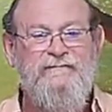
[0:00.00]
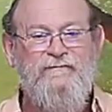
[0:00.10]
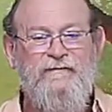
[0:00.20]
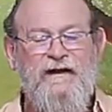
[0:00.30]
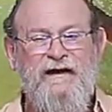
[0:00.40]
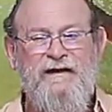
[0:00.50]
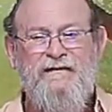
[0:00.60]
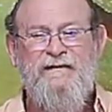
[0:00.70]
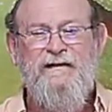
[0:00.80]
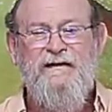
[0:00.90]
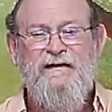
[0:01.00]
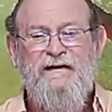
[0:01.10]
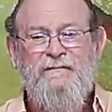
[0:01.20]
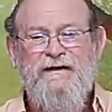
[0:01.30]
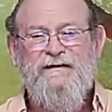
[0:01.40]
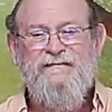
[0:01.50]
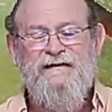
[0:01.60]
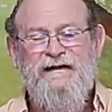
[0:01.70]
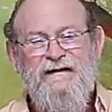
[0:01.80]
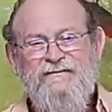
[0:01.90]
And because it
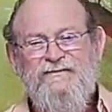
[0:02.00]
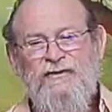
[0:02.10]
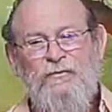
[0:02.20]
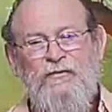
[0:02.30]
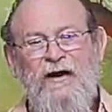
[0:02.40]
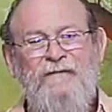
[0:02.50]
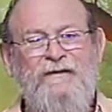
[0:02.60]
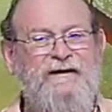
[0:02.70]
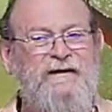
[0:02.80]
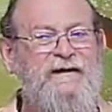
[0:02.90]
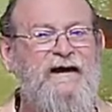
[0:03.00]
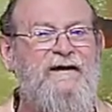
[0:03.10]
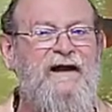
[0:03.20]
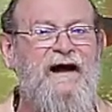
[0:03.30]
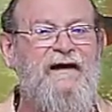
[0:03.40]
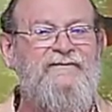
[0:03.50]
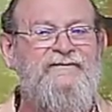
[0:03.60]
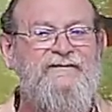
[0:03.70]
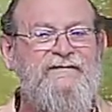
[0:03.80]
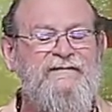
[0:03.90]
is so prominent in our
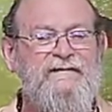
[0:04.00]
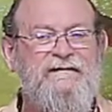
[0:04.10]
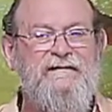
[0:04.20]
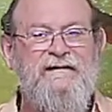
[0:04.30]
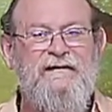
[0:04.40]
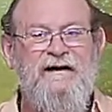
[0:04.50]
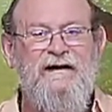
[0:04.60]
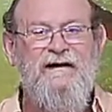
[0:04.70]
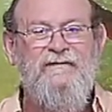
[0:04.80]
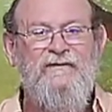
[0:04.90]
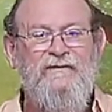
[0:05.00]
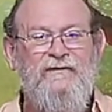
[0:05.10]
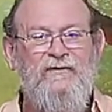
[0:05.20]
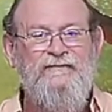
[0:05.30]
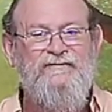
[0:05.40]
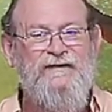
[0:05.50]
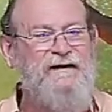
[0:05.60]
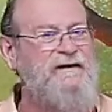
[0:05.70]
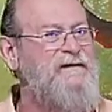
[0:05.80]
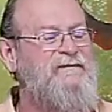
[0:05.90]
lives, we've said
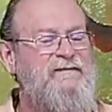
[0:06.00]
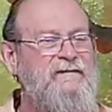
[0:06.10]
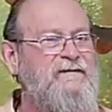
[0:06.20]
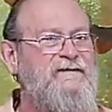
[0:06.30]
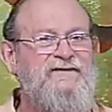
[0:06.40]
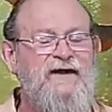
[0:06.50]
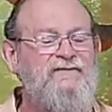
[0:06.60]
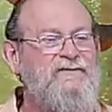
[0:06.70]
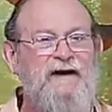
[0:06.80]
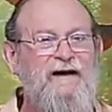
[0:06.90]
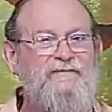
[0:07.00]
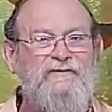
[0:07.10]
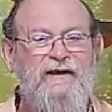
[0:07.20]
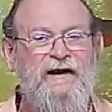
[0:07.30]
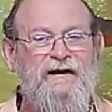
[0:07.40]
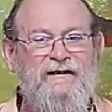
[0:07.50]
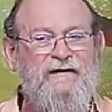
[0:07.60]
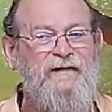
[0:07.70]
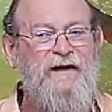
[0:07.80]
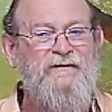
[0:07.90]
it several times around here, and
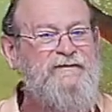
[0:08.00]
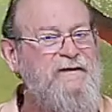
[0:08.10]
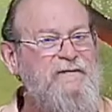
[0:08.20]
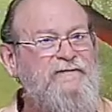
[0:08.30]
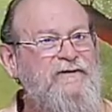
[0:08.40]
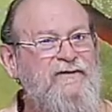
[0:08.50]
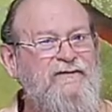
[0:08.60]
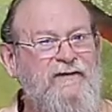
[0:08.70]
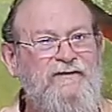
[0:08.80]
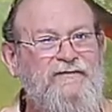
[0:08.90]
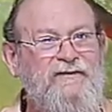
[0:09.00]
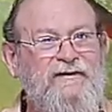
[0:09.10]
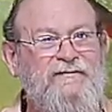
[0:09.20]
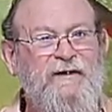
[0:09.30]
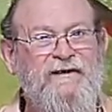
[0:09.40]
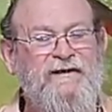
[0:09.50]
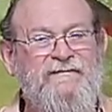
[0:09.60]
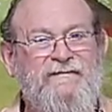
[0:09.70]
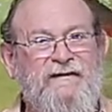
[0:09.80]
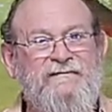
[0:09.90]
maybe some of you have also experienced
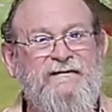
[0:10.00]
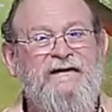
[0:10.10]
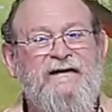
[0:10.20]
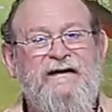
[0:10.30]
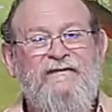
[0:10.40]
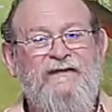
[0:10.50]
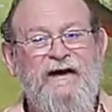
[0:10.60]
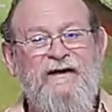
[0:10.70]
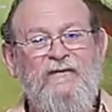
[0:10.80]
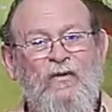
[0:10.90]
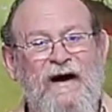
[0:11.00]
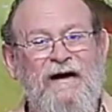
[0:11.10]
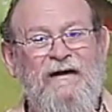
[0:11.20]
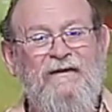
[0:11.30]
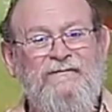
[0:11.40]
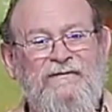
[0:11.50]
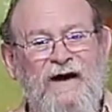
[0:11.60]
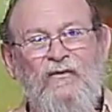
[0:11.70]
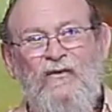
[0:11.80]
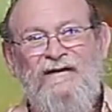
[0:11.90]
this, that while not
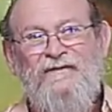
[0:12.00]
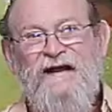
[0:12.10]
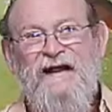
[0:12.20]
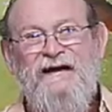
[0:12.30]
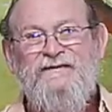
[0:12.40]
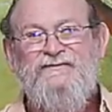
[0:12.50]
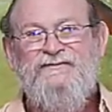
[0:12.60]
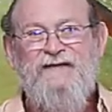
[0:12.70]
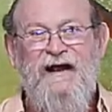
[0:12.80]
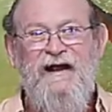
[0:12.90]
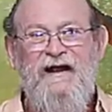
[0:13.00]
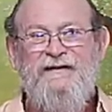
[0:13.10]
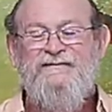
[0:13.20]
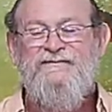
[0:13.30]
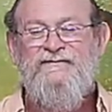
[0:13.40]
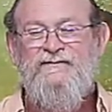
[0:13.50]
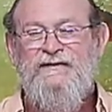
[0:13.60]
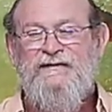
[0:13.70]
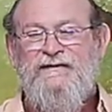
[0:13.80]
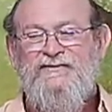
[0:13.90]
one thing has changed with
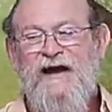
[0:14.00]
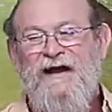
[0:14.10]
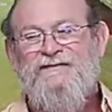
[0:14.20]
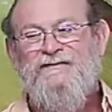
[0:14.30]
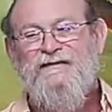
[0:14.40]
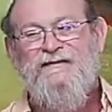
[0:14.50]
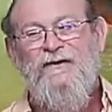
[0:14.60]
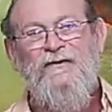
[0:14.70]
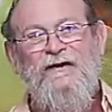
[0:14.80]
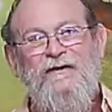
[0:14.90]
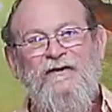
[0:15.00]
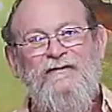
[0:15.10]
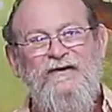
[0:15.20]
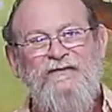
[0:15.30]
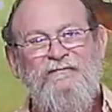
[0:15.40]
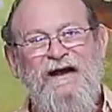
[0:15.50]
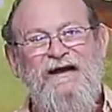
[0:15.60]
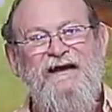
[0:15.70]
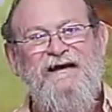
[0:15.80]
the change that's going on with me,